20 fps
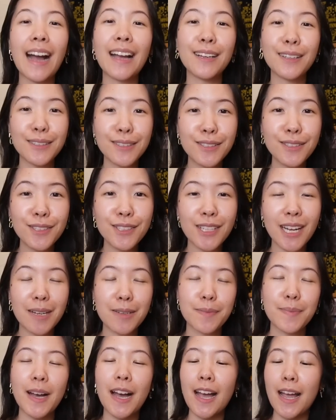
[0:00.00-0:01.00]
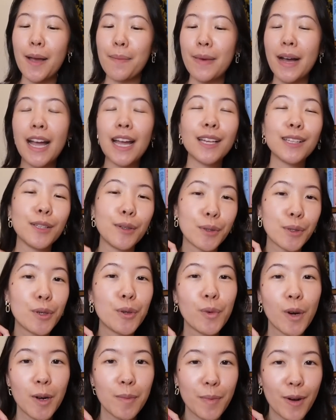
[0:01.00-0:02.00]
I also stopped by my local
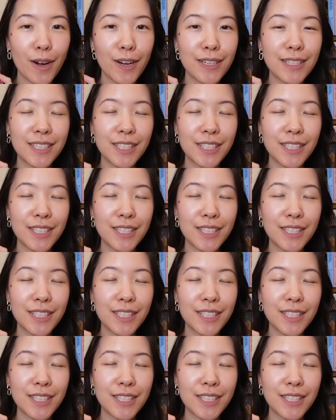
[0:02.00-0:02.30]
Walmart